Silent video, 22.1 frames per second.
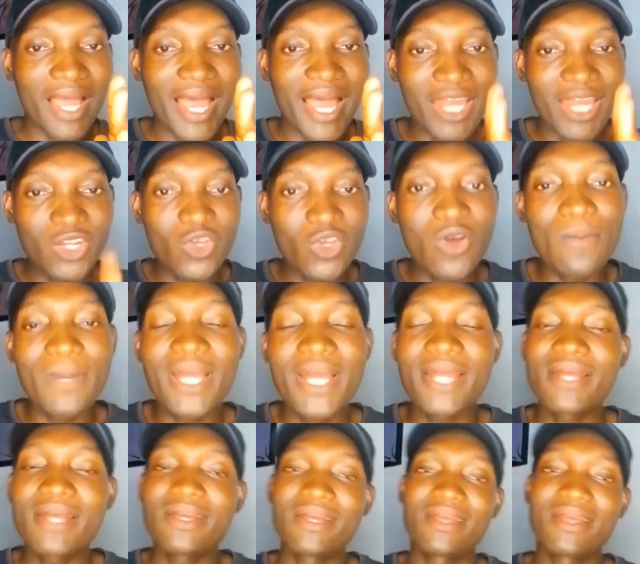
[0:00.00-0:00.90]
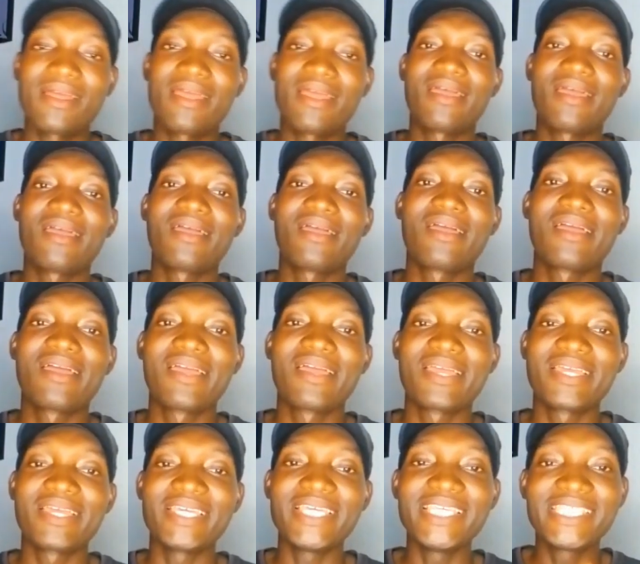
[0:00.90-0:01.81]
Anioma
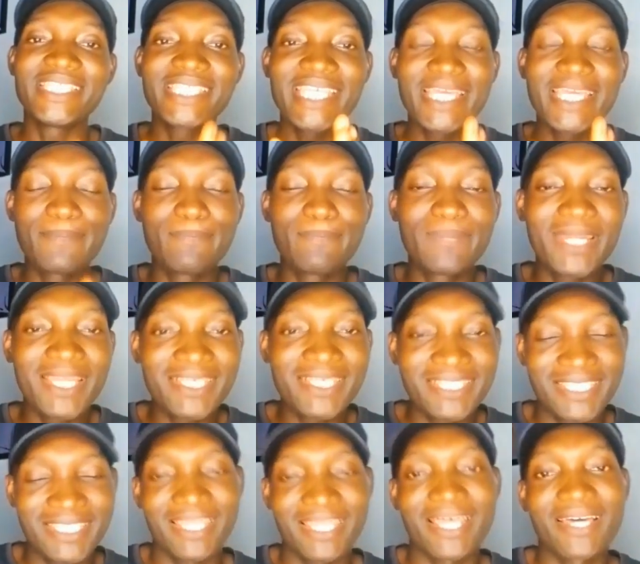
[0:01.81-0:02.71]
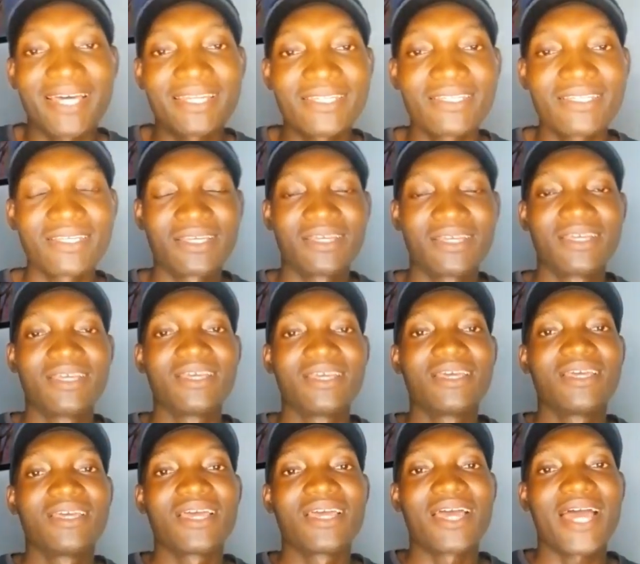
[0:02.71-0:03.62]
is a blessed land.
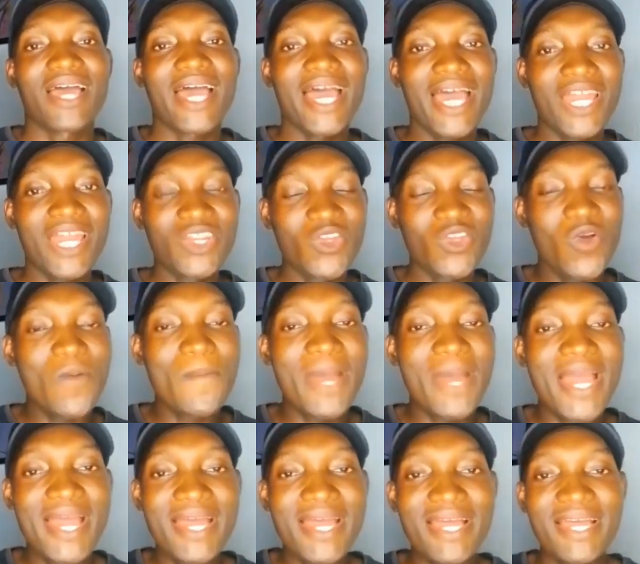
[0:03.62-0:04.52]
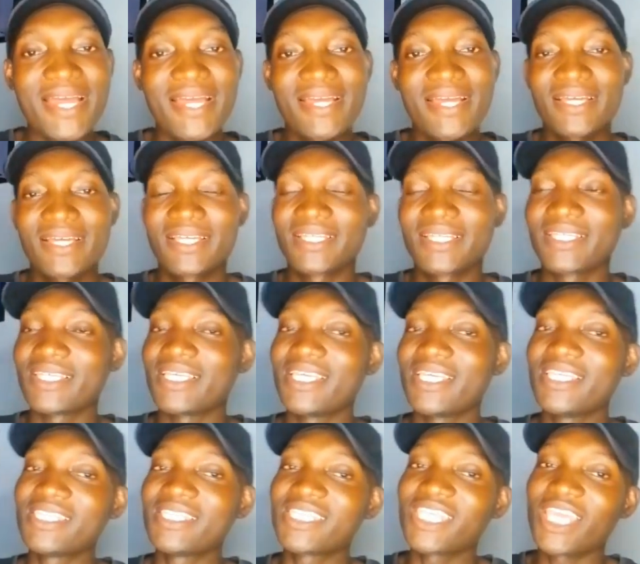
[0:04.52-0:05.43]
Anioma
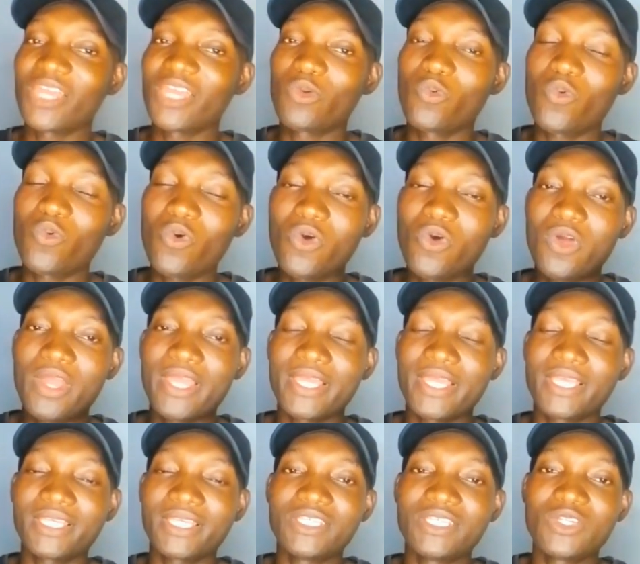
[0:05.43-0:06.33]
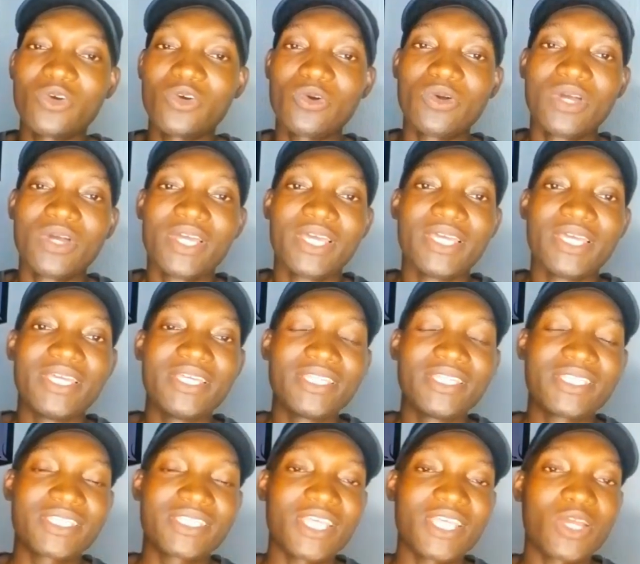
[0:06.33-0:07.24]
is
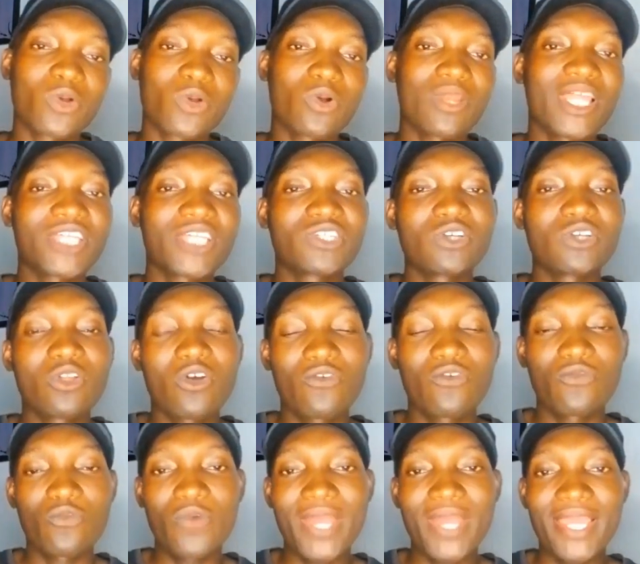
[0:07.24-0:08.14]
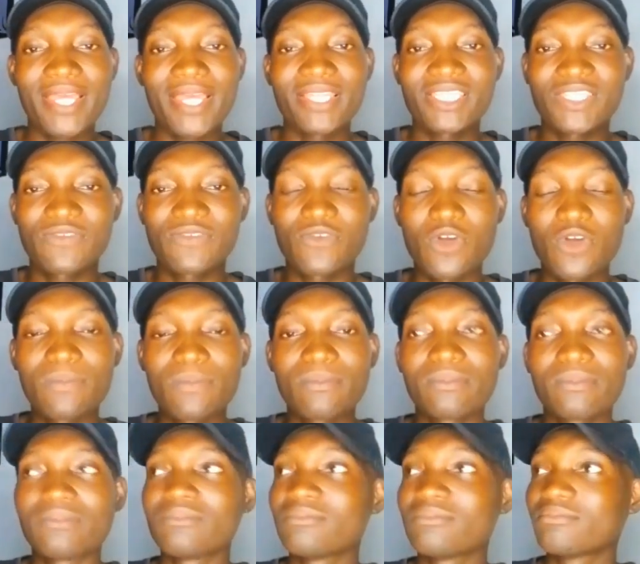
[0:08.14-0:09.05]
it's a collection of words
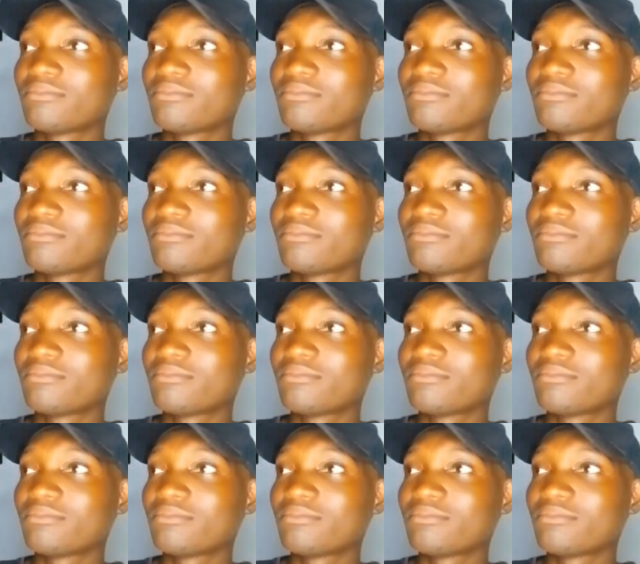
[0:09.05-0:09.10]
from